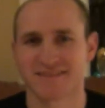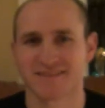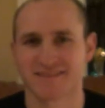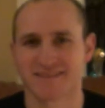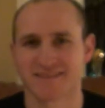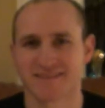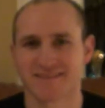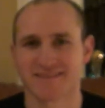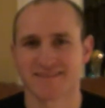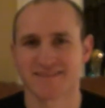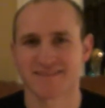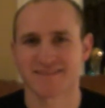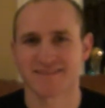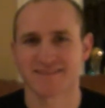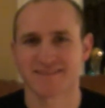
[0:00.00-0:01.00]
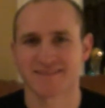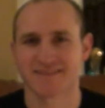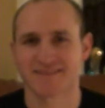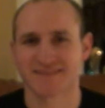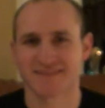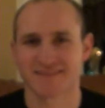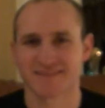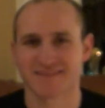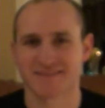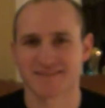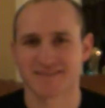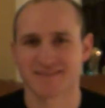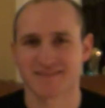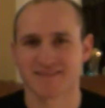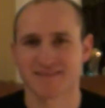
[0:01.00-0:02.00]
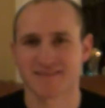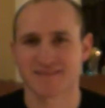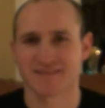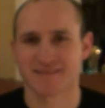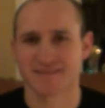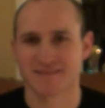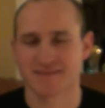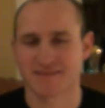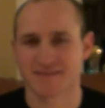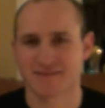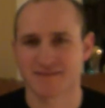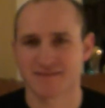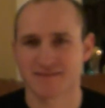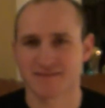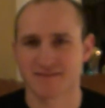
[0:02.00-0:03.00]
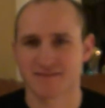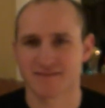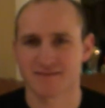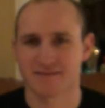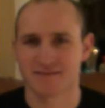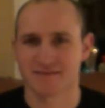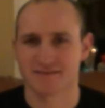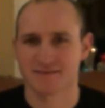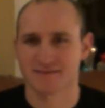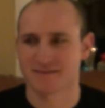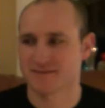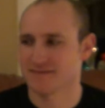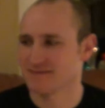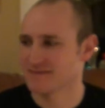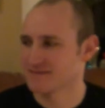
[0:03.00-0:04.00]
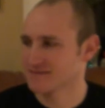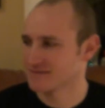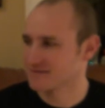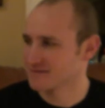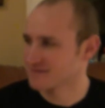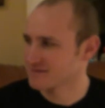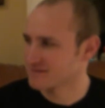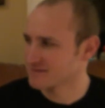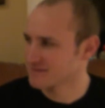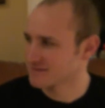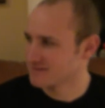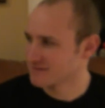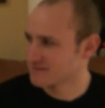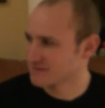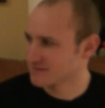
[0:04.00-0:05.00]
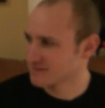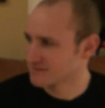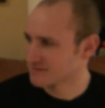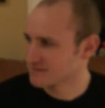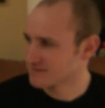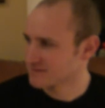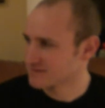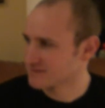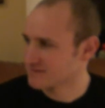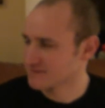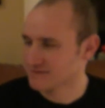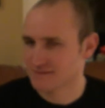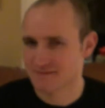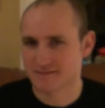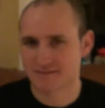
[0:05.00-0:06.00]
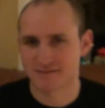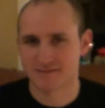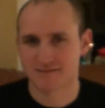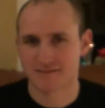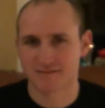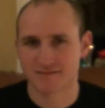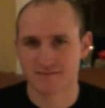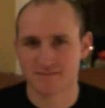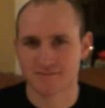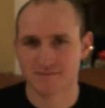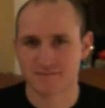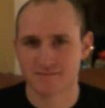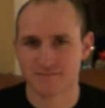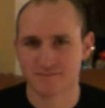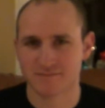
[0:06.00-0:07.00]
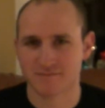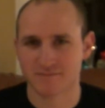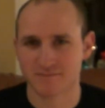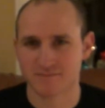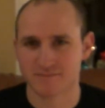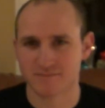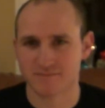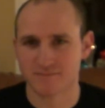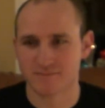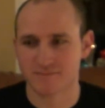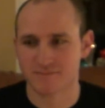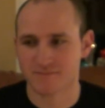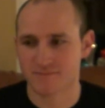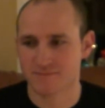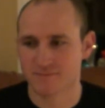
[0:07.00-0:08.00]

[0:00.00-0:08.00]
The person shown says nothing.